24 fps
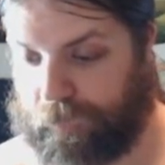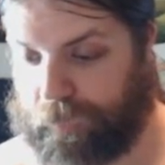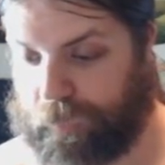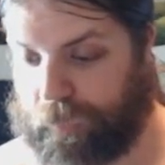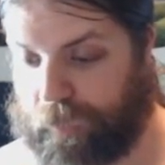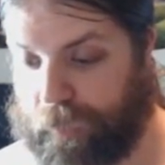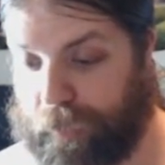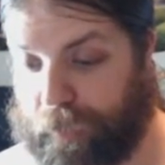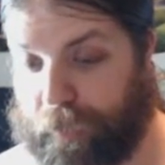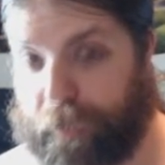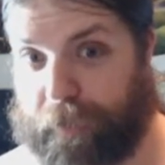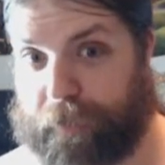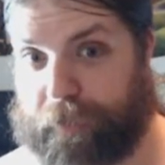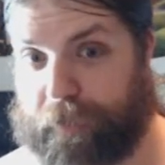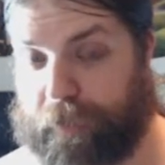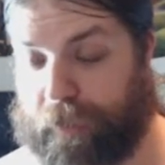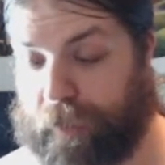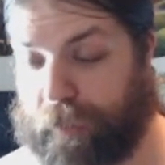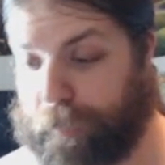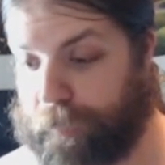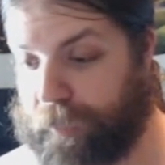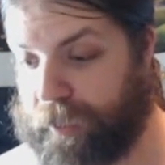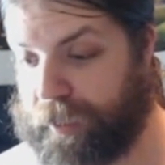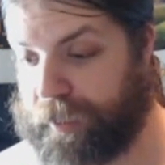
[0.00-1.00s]
Garruk's
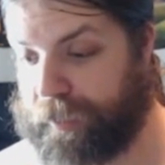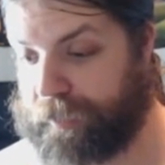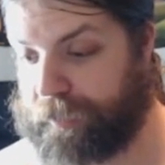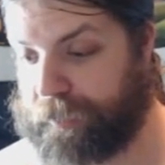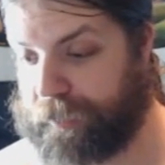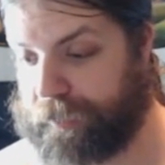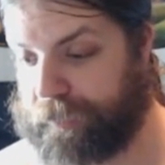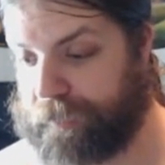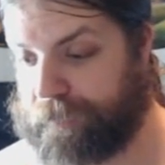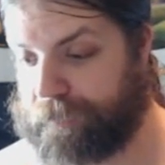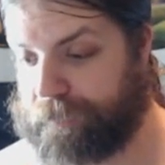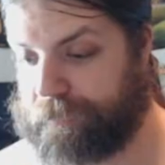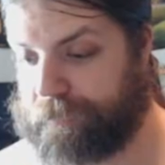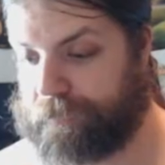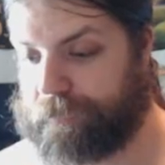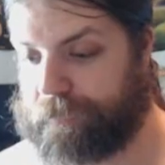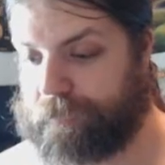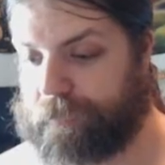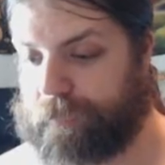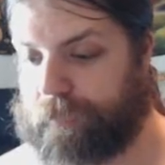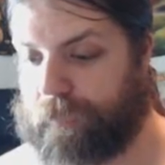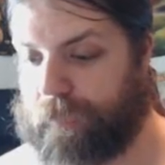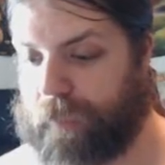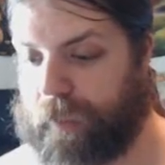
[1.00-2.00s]
Uprising,
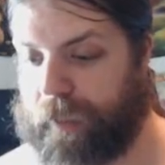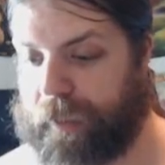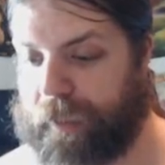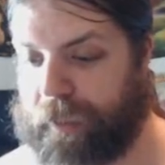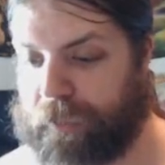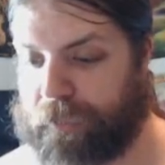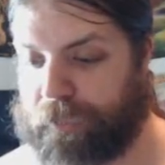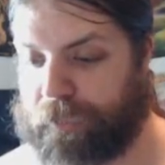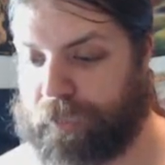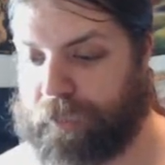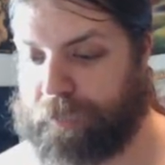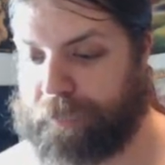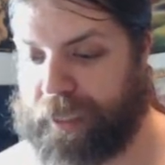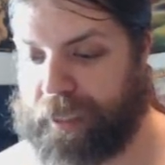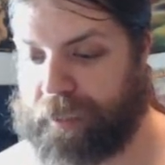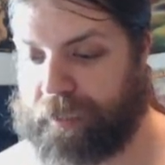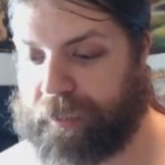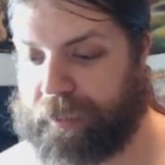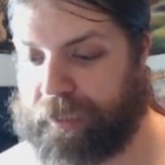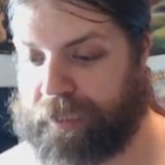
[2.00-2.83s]
a 3 mana